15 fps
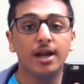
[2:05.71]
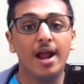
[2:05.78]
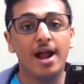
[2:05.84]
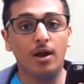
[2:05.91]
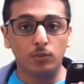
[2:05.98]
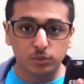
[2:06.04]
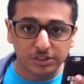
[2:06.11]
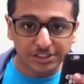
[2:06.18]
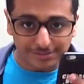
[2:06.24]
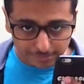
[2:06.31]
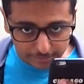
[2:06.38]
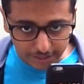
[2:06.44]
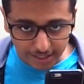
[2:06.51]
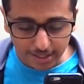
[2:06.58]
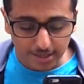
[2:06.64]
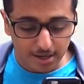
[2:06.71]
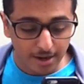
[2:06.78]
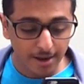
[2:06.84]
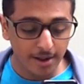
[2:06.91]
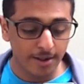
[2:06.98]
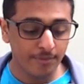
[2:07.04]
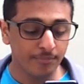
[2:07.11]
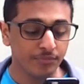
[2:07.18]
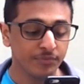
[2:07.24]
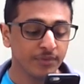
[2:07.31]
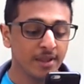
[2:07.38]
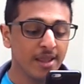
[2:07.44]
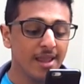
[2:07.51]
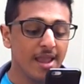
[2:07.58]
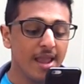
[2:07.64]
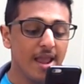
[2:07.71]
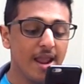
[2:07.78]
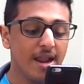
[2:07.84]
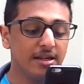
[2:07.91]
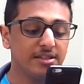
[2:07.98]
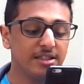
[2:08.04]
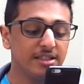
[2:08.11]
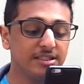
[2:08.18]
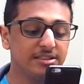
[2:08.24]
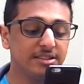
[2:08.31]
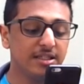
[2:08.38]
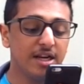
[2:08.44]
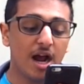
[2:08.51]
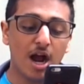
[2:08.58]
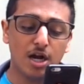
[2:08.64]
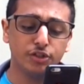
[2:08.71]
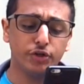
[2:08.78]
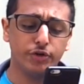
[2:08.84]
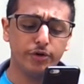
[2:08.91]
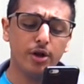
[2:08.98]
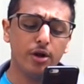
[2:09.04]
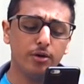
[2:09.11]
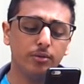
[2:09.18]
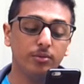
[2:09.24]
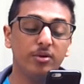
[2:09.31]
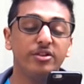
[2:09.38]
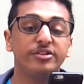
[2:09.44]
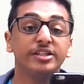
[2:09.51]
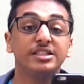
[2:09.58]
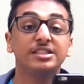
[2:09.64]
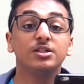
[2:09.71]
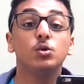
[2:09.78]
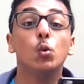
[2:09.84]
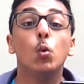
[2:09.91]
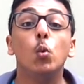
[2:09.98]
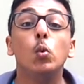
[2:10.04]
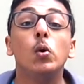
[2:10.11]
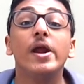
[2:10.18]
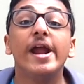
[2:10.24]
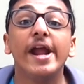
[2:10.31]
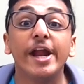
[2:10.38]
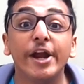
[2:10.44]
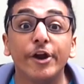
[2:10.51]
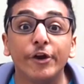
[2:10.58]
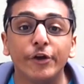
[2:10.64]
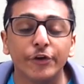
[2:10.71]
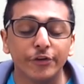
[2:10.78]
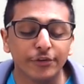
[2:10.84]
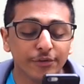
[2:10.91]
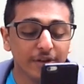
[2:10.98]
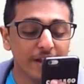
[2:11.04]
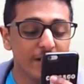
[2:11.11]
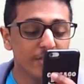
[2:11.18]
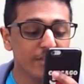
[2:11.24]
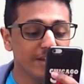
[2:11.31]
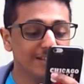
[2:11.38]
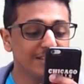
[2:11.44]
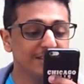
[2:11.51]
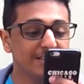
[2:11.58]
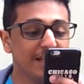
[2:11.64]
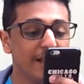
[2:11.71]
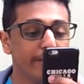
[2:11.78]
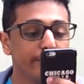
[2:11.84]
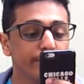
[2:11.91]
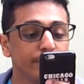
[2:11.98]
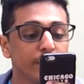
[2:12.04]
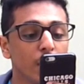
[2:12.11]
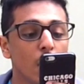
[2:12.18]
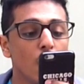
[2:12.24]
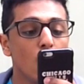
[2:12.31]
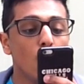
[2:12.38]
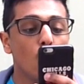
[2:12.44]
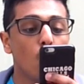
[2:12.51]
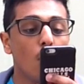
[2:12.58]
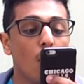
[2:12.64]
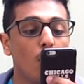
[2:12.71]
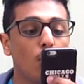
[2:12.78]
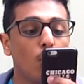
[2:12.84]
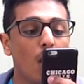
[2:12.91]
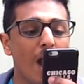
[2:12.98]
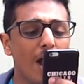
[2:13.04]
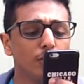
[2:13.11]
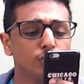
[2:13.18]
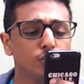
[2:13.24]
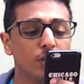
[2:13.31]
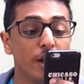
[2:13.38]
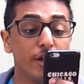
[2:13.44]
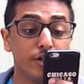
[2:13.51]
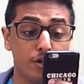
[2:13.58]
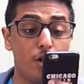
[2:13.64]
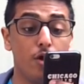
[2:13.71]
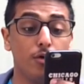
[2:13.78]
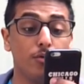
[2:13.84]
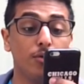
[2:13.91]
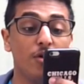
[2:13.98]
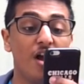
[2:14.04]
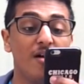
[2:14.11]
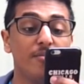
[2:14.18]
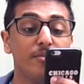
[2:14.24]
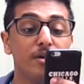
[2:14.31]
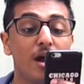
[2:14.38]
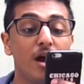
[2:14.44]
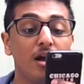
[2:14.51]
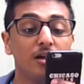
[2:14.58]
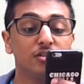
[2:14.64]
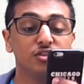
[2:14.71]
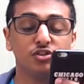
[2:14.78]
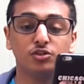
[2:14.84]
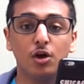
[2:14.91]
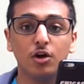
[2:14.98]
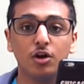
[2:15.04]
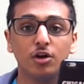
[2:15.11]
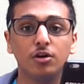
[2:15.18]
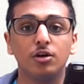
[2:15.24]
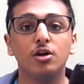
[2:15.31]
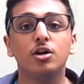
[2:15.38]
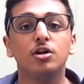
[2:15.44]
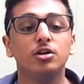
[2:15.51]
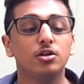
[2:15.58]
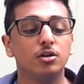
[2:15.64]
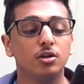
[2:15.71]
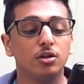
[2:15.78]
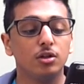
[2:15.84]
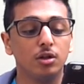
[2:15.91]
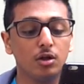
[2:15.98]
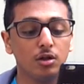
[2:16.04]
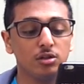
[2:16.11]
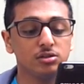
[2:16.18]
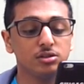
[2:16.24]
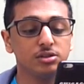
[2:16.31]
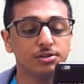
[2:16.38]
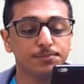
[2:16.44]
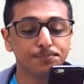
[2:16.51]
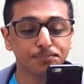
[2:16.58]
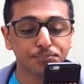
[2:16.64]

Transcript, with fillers: At West me? And then he said, I don't know. And I said, where? And then he said, well, how should I know? I'm not a stalker. Lols.